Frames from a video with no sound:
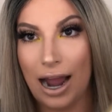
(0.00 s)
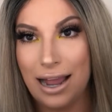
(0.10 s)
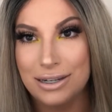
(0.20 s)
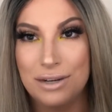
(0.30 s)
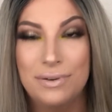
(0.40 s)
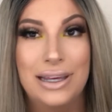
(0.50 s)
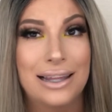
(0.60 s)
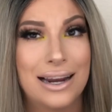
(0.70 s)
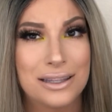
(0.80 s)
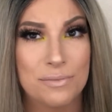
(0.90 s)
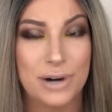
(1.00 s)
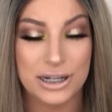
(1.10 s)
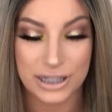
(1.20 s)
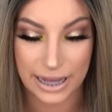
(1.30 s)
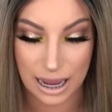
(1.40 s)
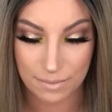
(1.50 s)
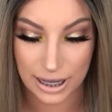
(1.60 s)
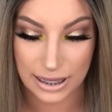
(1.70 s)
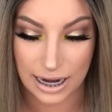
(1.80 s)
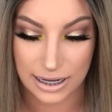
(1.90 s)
I actually really liked the brush that came with it.